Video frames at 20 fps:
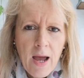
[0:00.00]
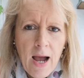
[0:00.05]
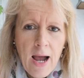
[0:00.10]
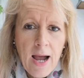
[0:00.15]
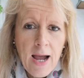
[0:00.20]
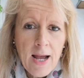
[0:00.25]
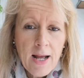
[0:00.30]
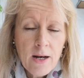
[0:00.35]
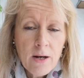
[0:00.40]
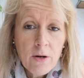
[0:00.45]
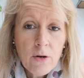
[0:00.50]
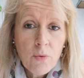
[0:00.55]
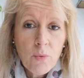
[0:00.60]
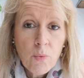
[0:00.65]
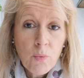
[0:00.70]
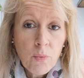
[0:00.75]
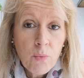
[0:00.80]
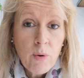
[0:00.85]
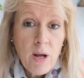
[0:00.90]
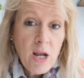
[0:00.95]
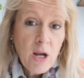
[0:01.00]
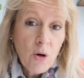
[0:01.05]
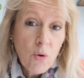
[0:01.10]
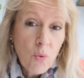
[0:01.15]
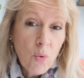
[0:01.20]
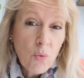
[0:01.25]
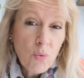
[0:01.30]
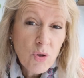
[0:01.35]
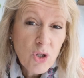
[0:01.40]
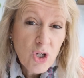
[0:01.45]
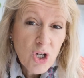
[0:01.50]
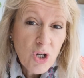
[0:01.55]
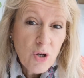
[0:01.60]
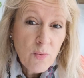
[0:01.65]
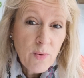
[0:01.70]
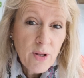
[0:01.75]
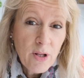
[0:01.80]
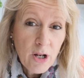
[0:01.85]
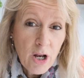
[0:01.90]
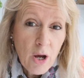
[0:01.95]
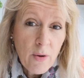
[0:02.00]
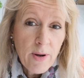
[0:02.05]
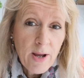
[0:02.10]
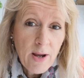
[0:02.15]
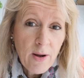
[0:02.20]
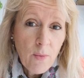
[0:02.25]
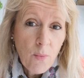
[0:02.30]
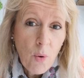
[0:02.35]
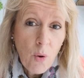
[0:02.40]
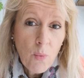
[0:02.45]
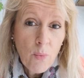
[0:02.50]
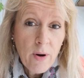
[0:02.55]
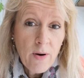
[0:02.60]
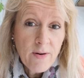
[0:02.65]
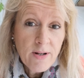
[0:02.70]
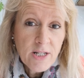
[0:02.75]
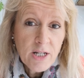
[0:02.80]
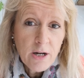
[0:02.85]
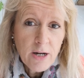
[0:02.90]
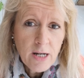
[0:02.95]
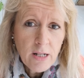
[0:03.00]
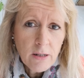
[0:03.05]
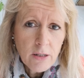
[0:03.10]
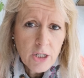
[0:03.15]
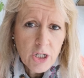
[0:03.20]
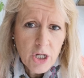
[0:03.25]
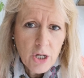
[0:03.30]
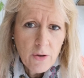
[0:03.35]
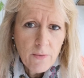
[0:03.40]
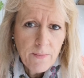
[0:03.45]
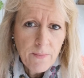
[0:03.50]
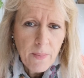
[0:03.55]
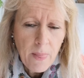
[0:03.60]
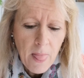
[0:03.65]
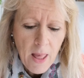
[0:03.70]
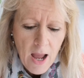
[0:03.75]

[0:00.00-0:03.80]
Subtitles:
and we can all do with knowing what we're entitled to.